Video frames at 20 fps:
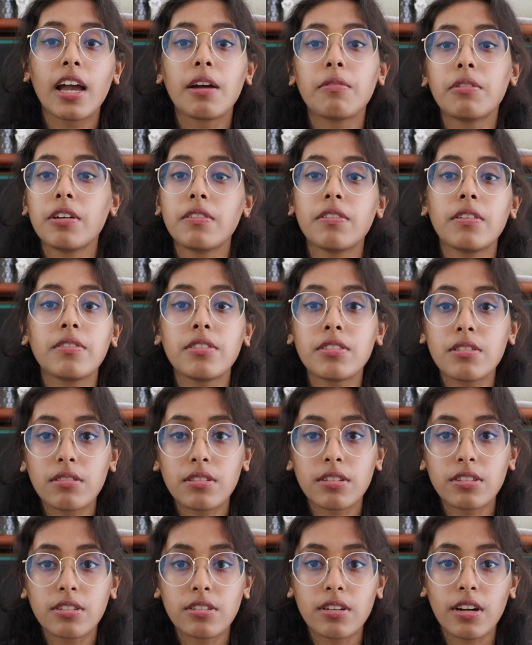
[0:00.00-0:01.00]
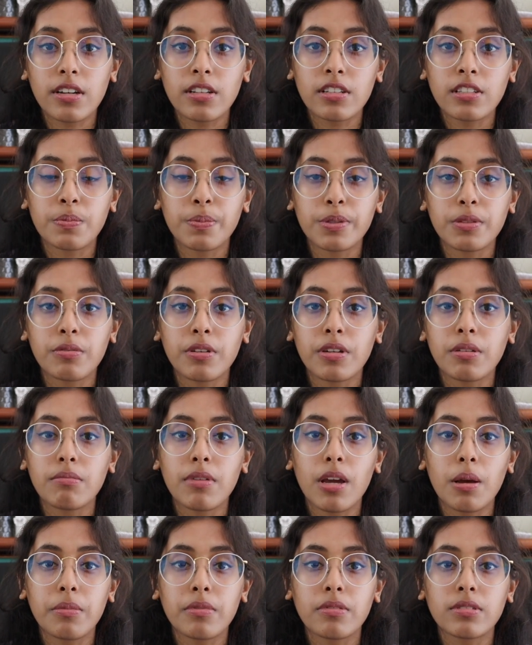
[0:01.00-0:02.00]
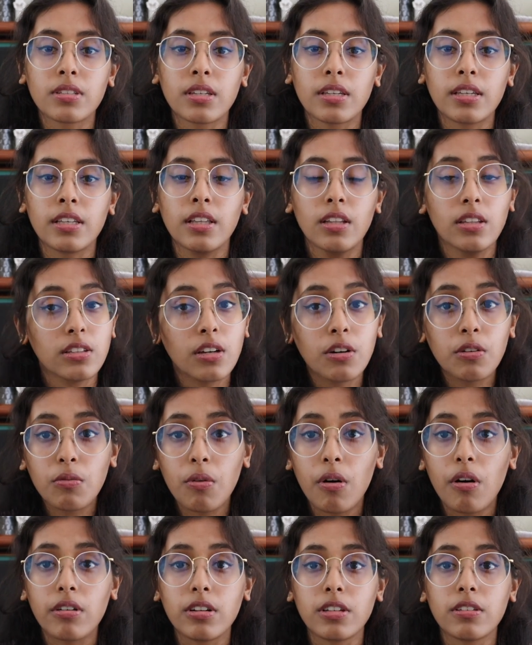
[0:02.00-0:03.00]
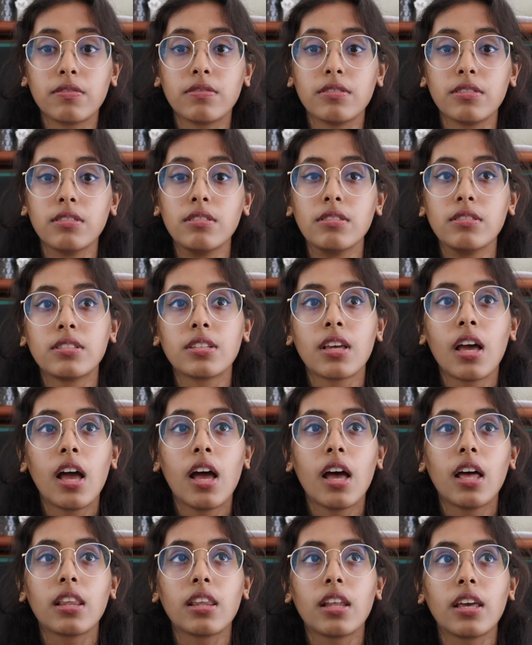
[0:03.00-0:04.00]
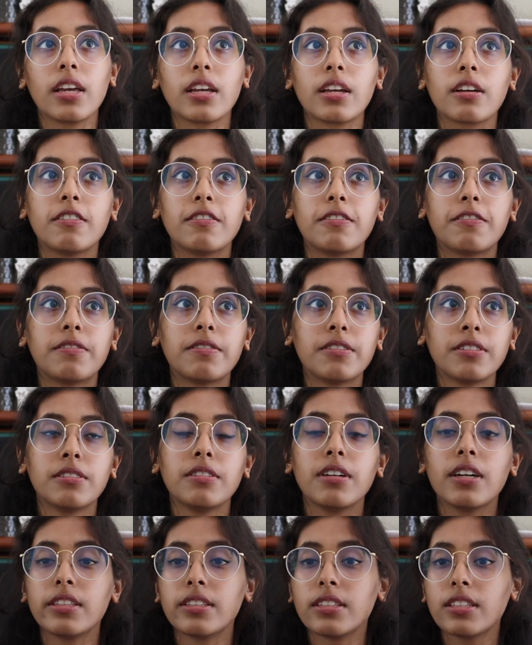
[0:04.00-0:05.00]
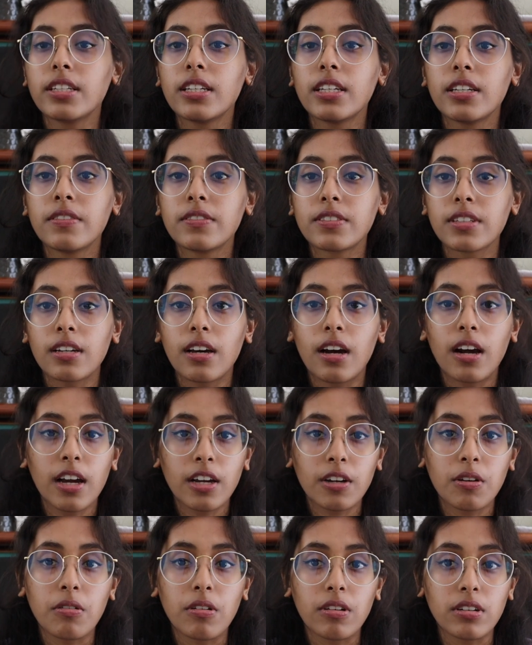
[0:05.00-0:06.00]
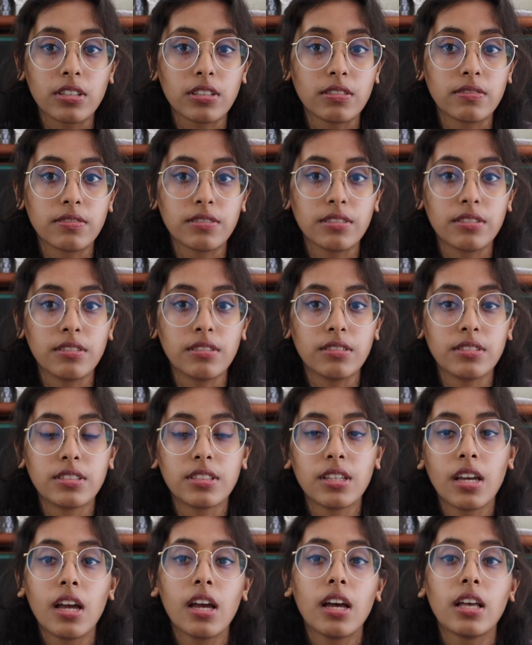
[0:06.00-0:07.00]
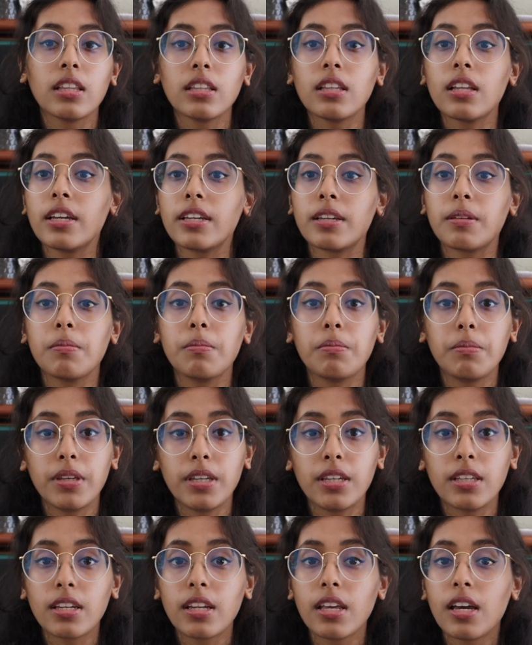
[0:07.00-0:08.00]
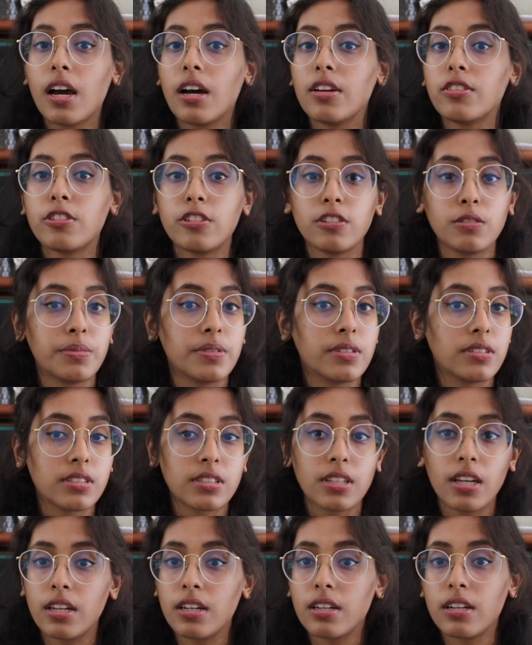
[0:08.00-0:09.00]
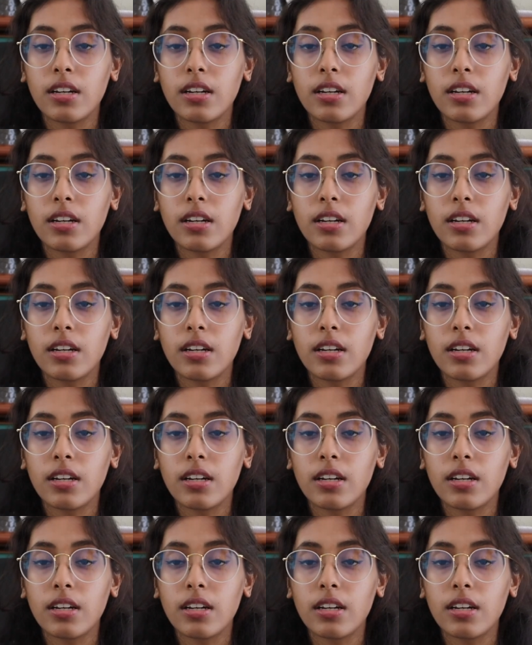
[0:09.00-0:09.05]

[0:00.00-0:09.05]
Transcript: And we've even noticed trends between mammals that eat low quality foods like fruit and leaves and high quality foods like meat tubers and